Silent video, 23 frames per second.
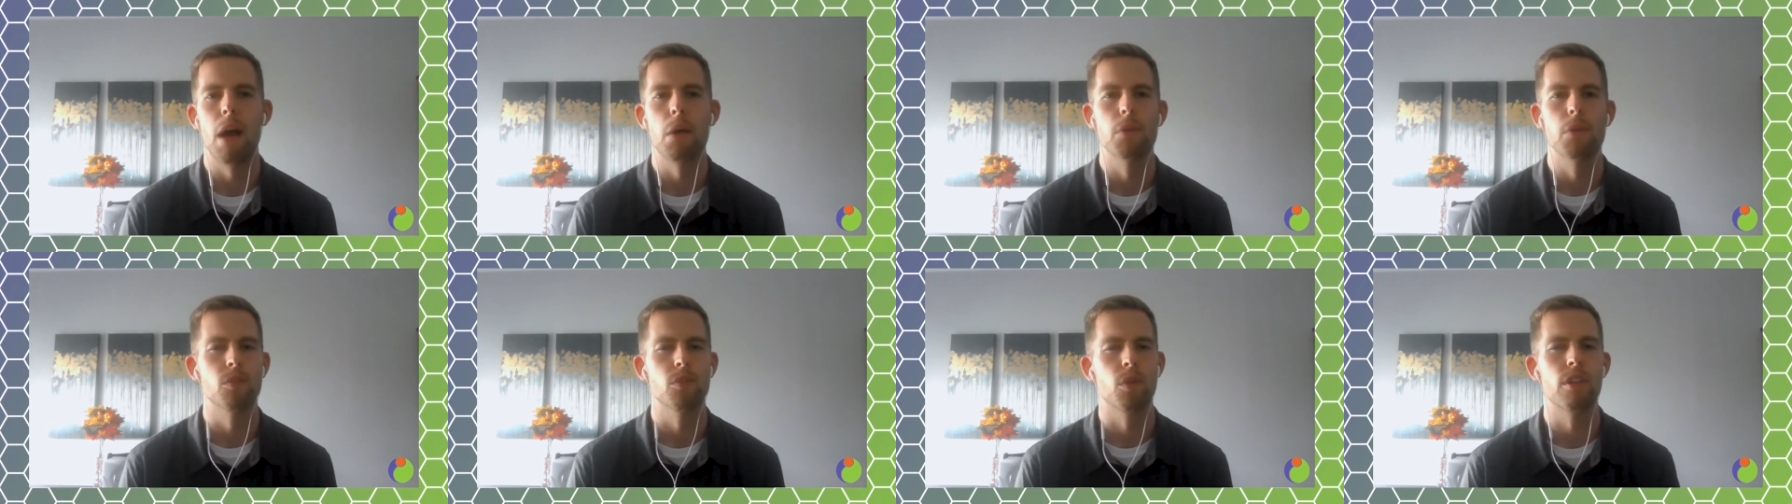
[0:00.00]

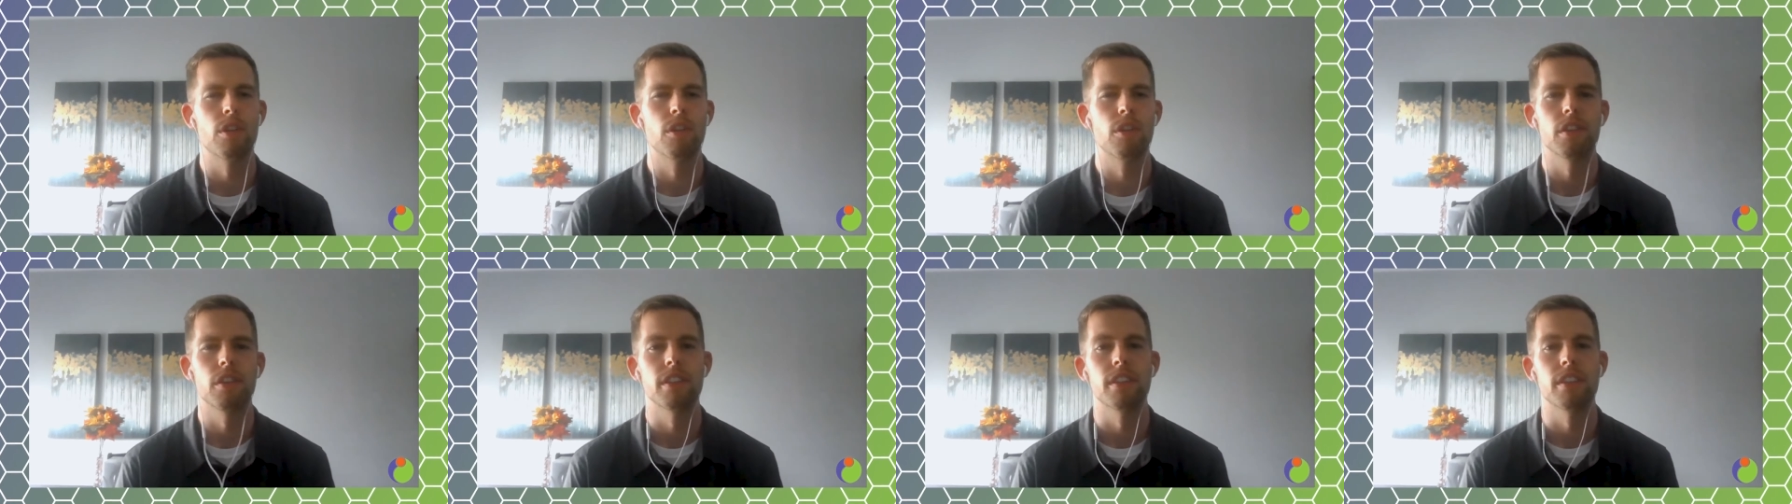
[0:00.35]
I was
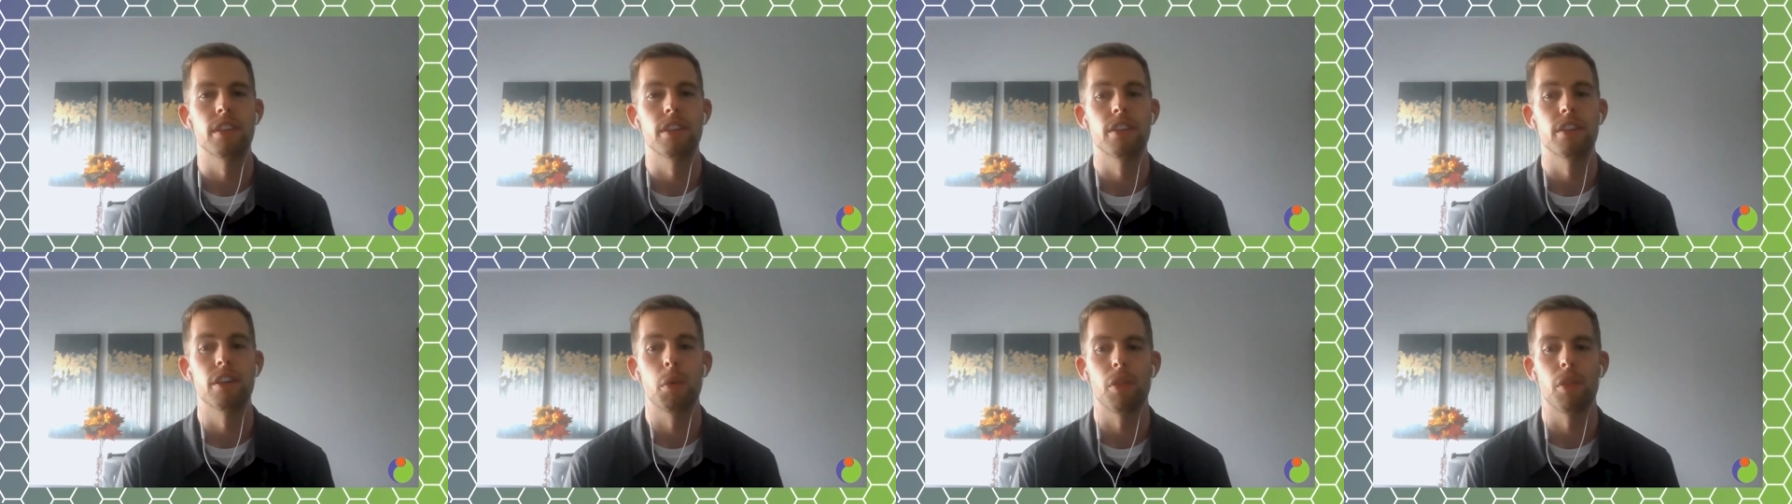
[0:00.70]
only really
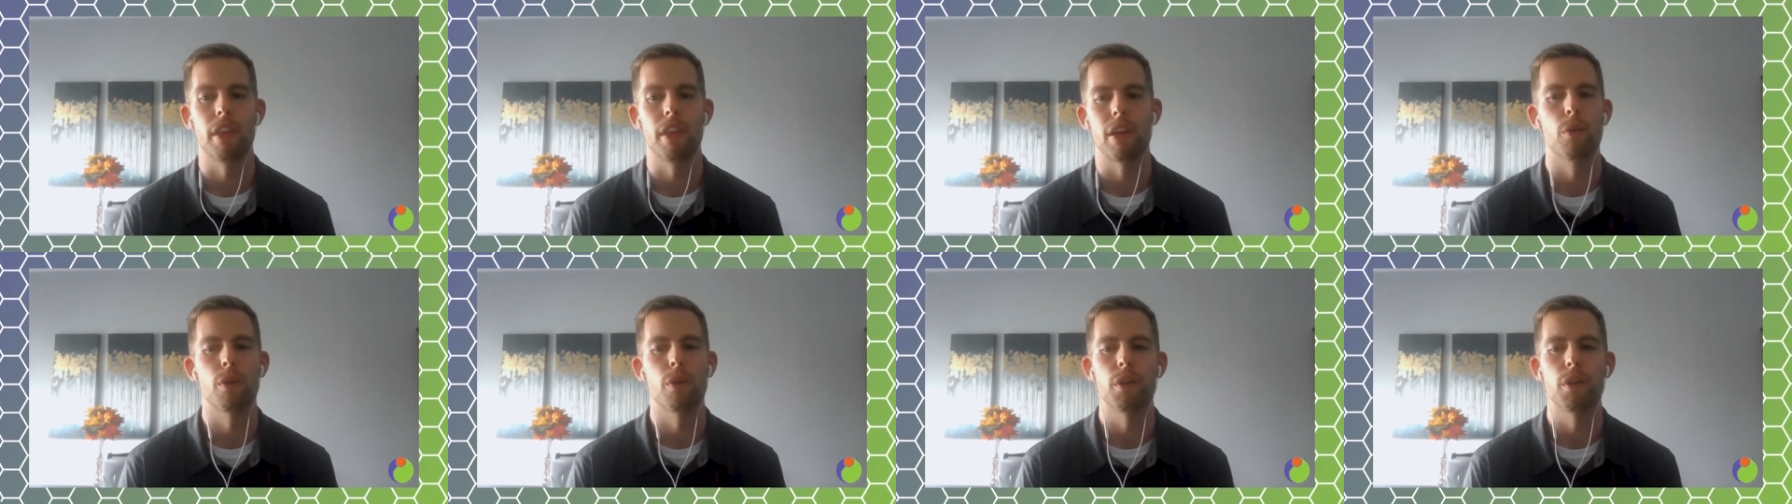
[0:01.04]
dealing with
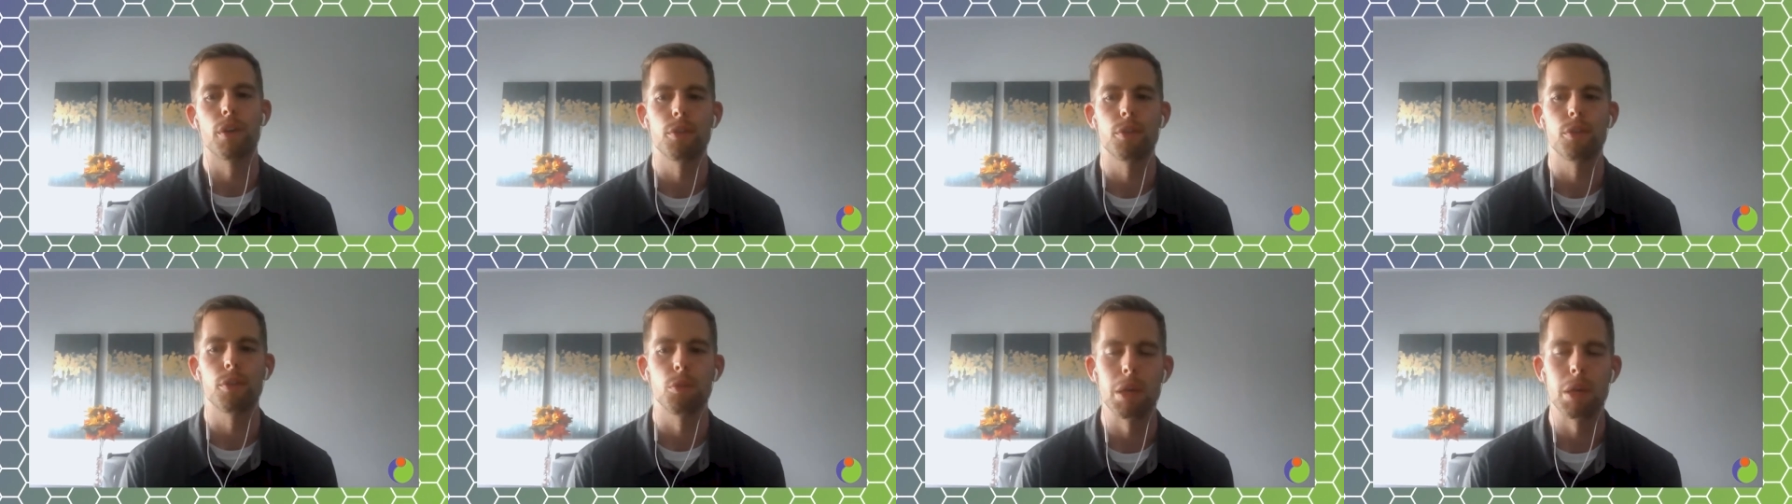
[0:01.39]
like 1 or
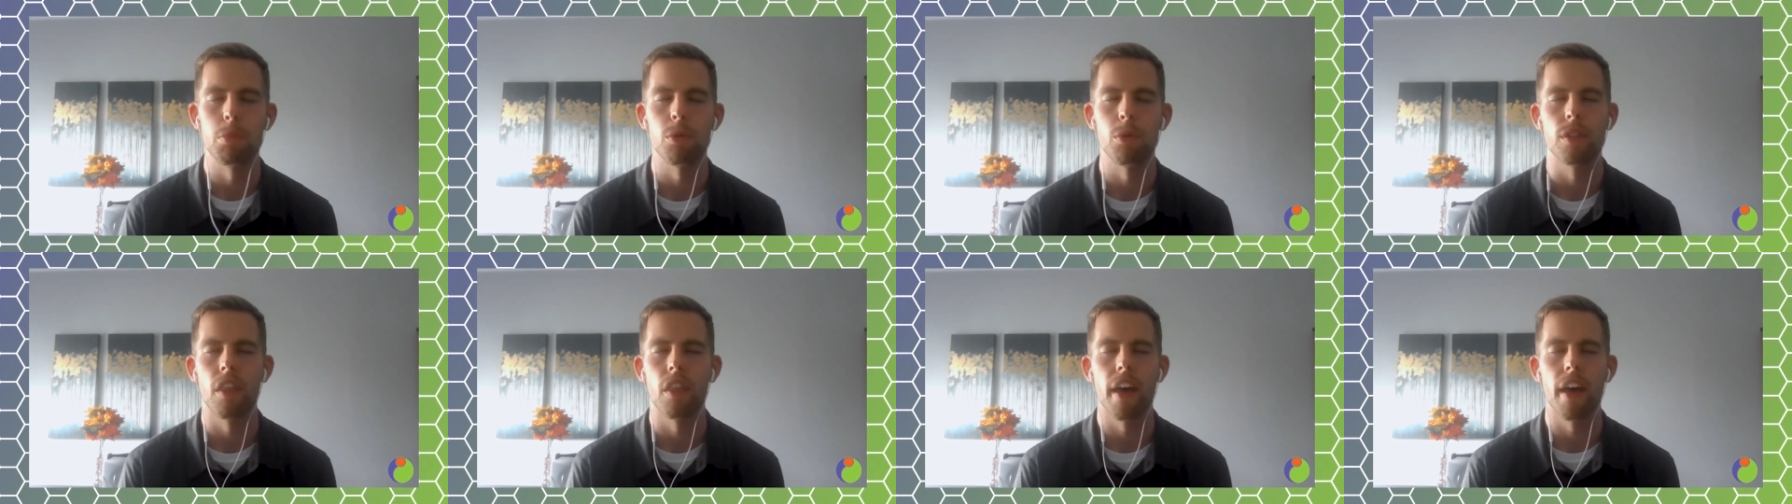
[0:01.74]
2
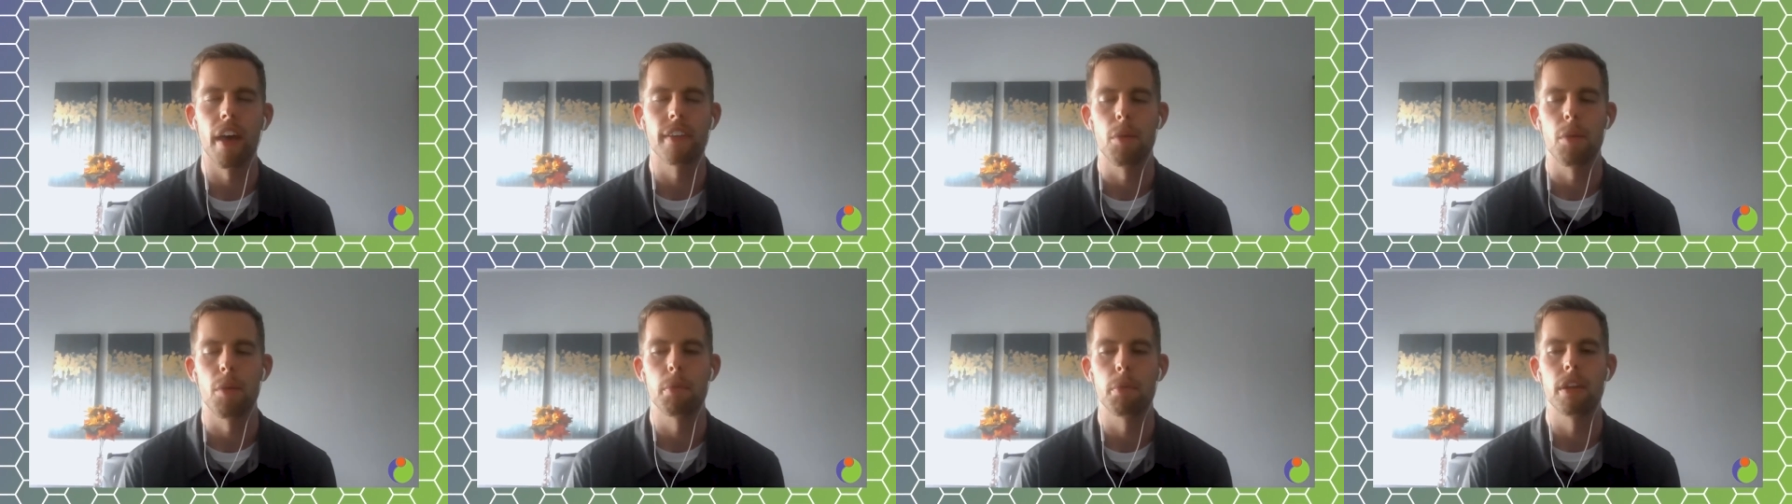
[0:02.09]
people at the
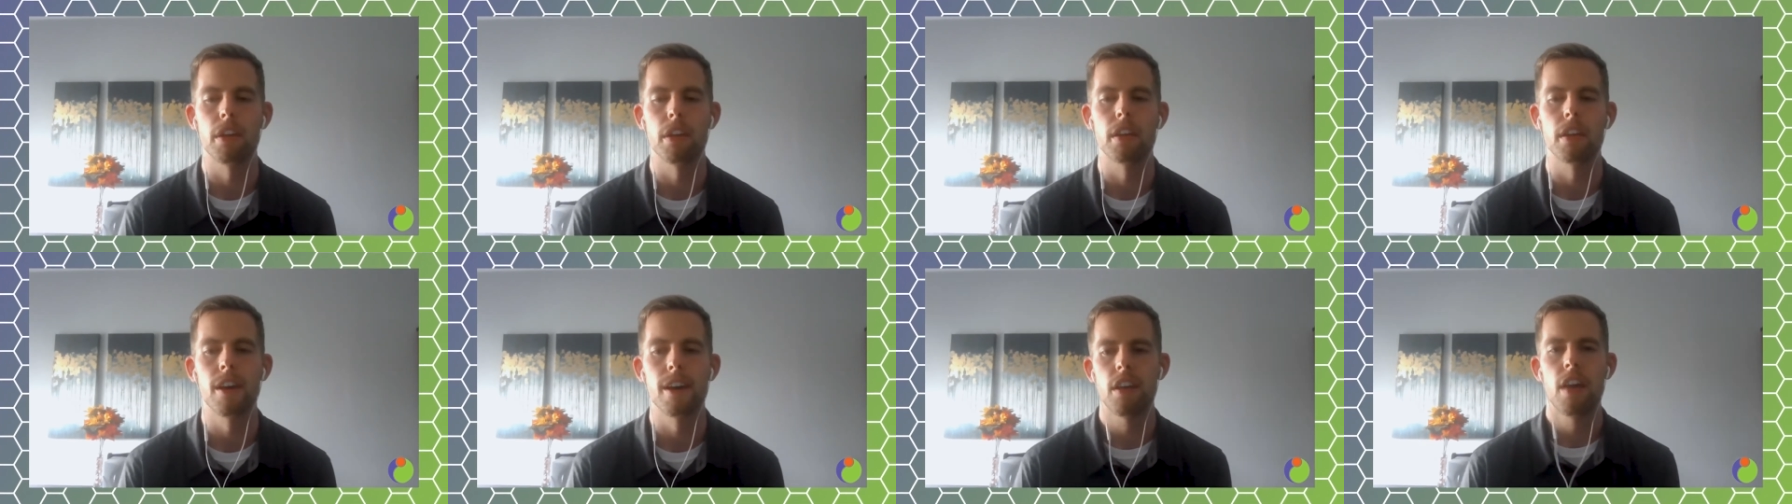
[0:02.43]
last
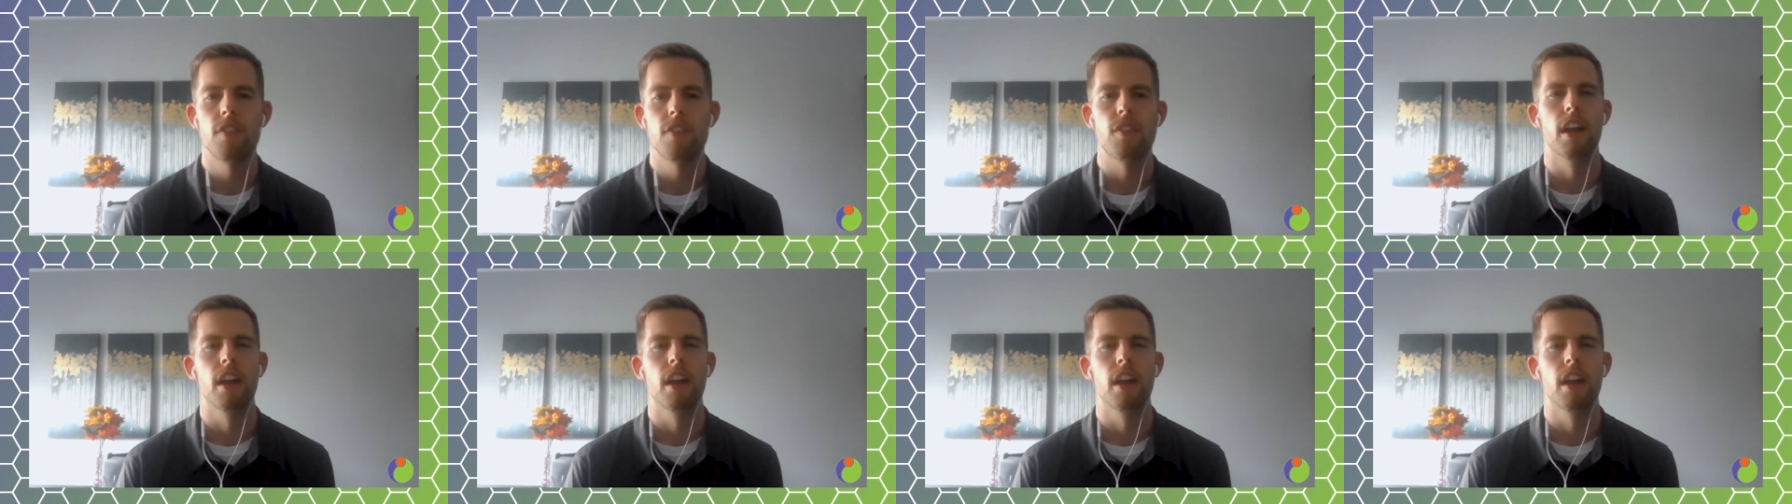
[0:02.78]
company.